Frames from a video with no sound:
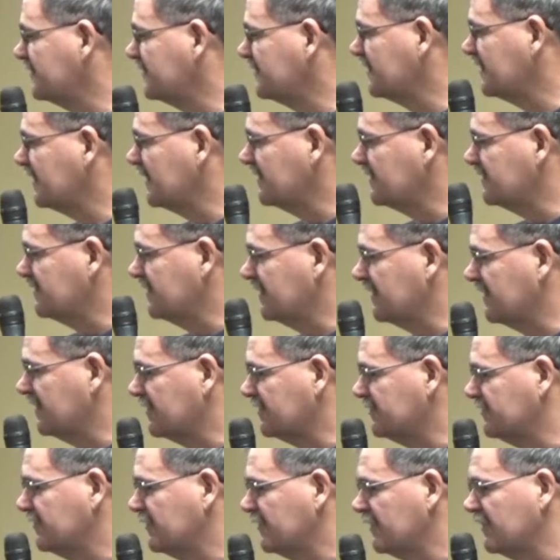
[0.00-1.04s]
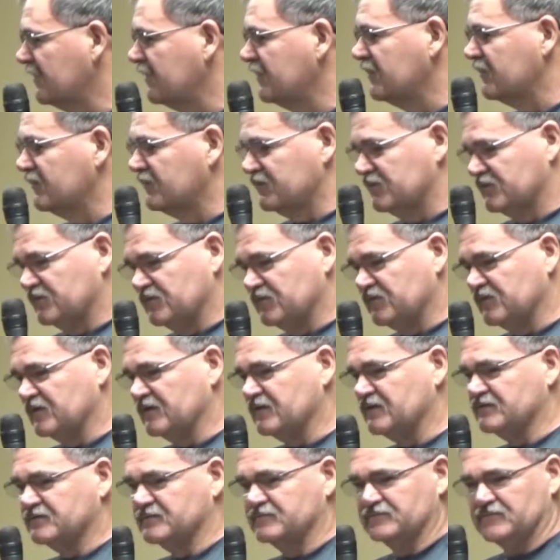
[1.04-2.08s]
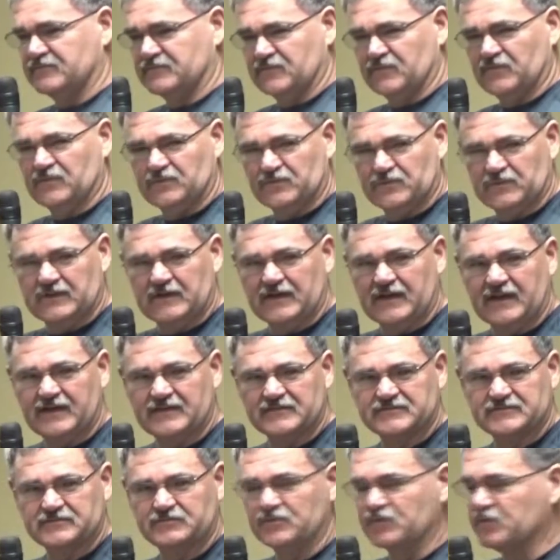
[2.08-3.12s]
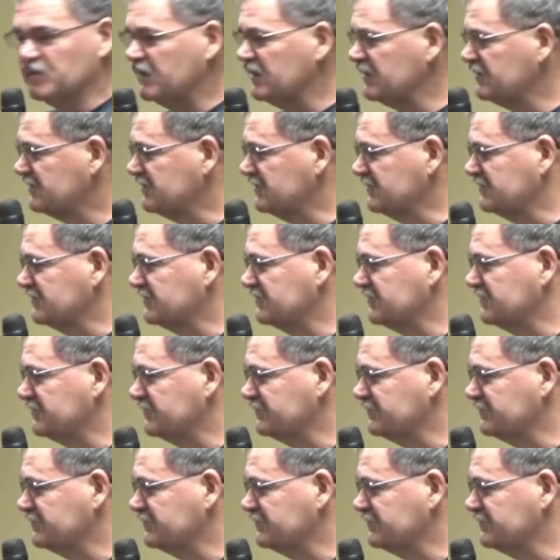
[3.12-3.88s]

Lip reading: Said, do you think we could ask some questions?